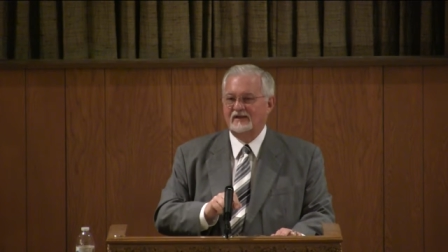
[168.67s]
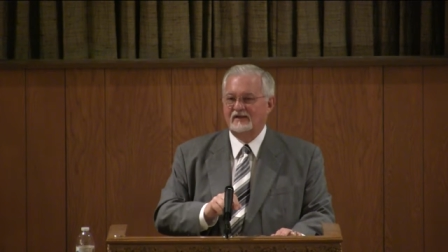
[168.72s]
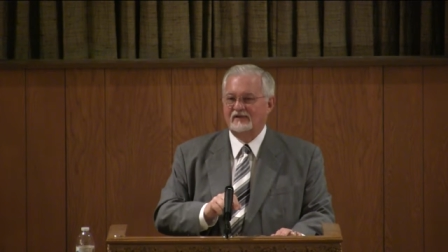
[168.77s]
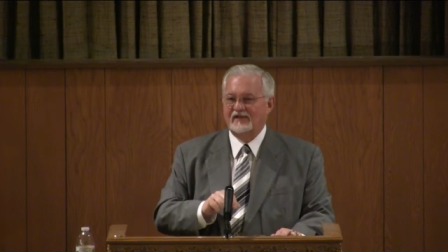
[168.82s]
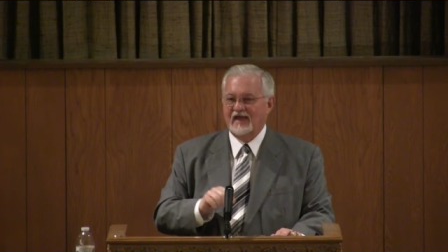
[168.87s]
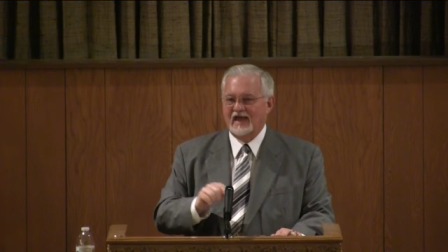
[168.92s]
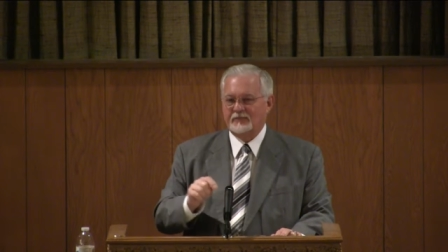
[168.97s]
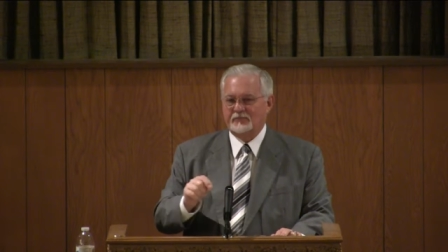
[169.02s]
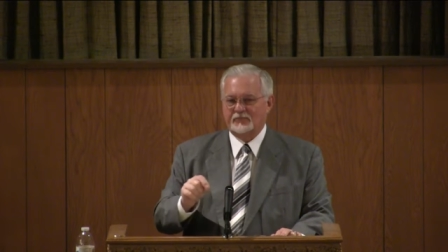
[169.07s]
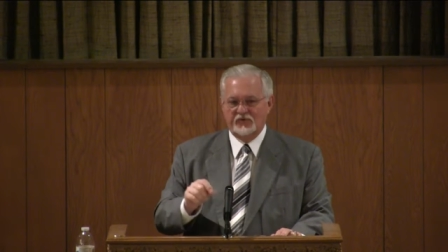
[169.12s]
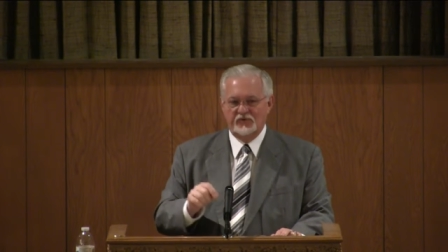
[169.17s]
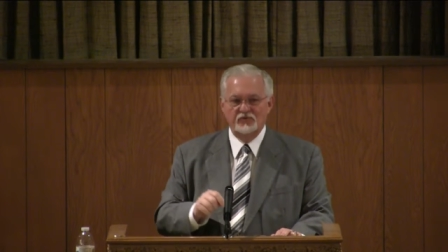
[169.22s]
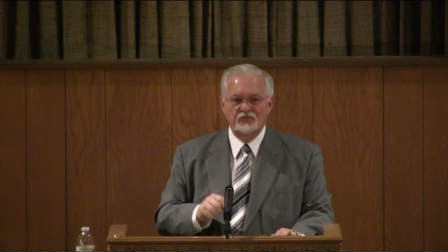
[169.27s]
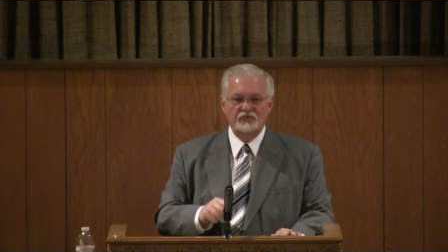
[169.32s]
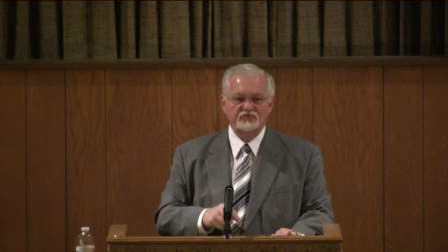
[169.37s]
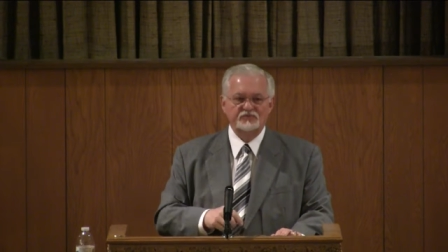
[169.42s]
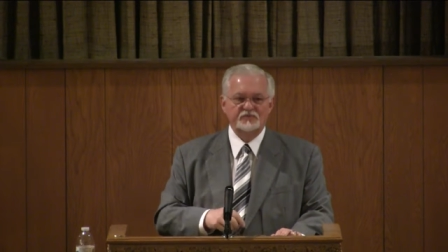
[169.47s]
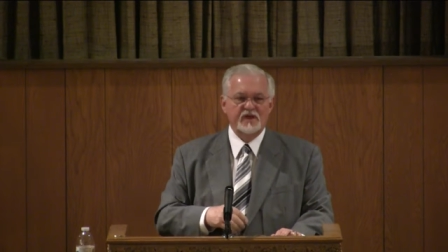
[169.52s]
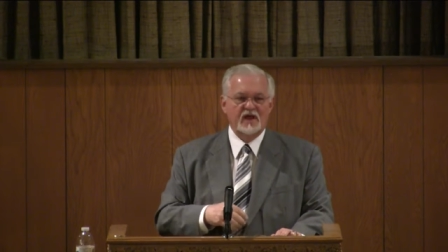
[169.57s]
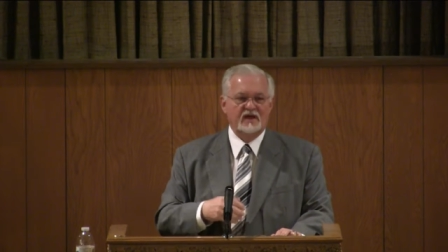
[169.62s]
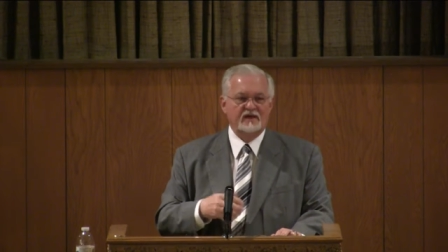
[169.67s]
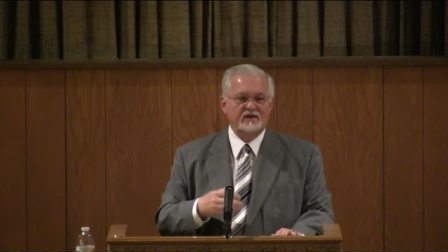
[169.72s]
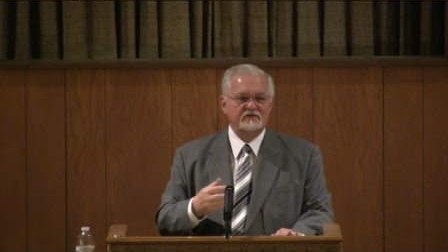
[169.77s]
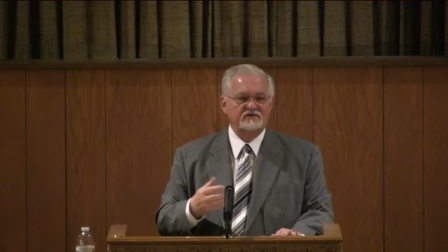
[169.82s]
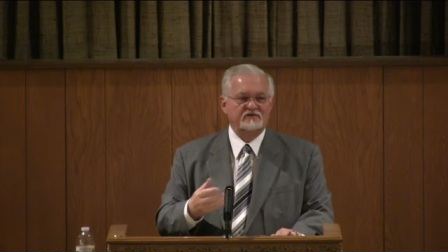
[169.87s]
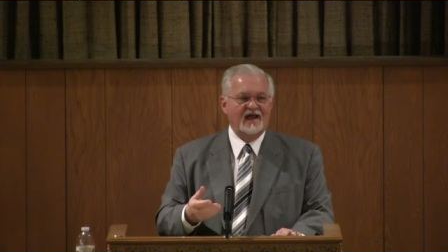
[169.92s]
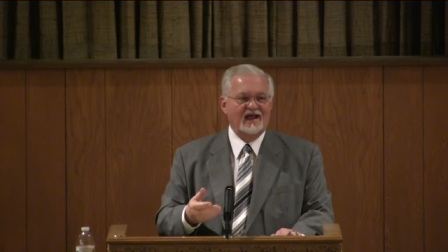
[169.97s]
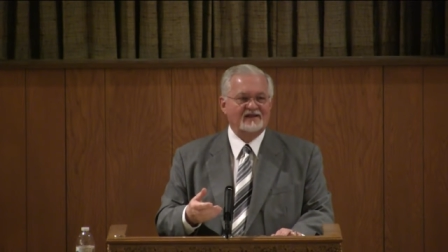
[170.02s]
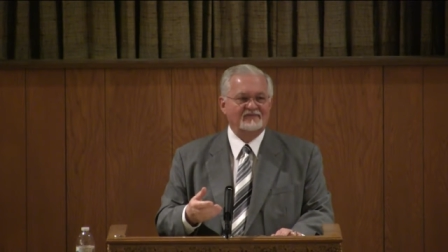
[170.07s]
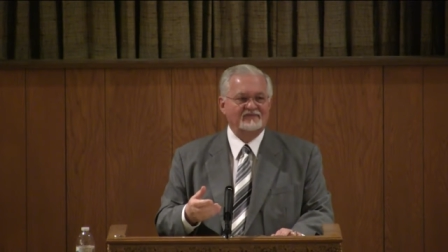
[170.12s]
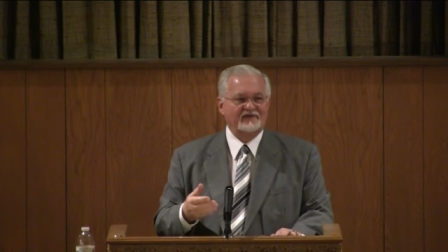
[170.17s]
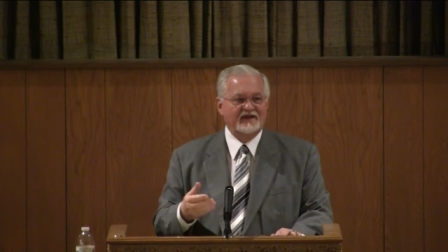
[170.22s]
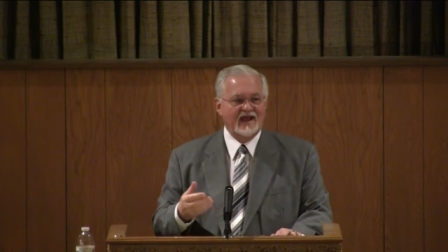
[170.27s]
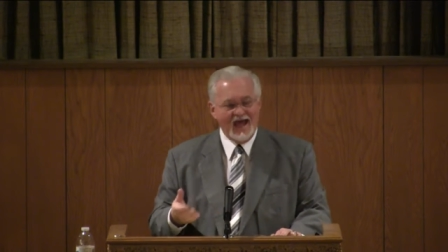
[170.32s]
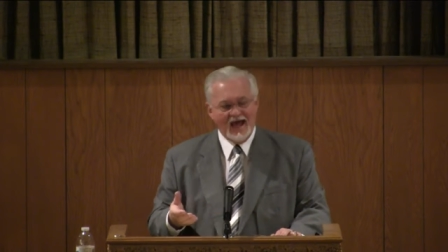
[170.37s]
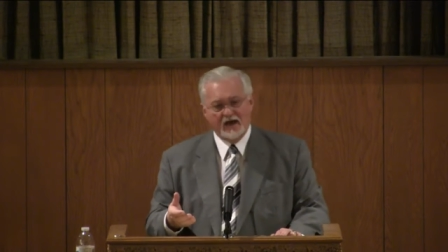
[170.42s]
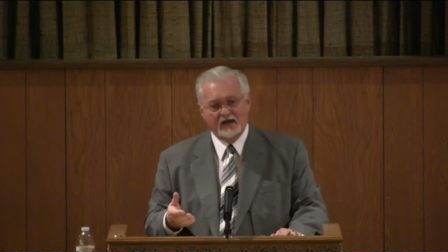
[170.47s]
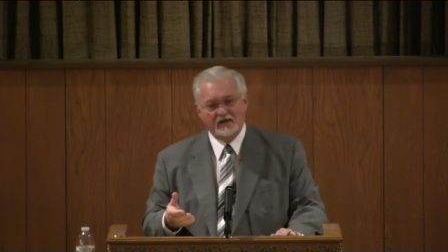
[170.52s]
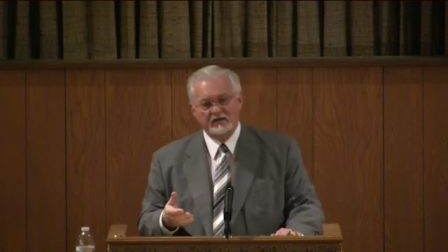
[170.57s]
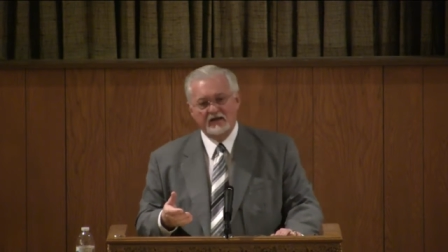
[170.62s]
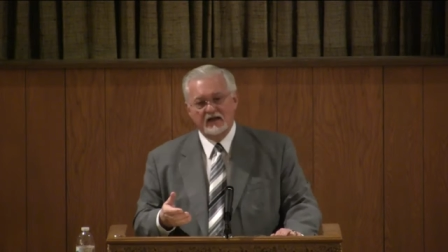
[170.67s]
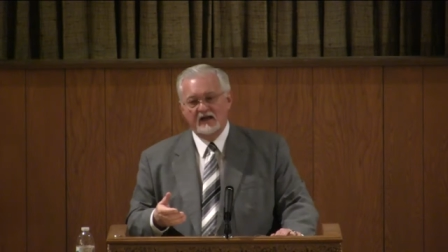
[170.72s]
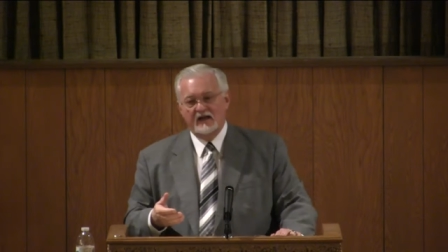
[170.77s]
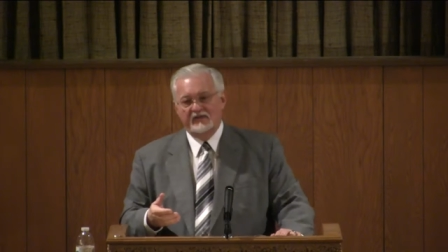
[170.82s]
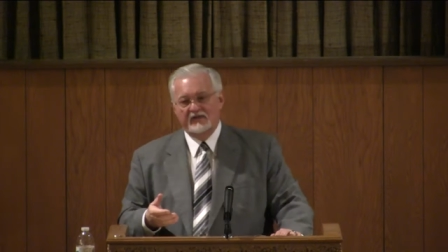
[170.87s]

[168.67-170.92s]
That proves, beyond a shadow of a doubt,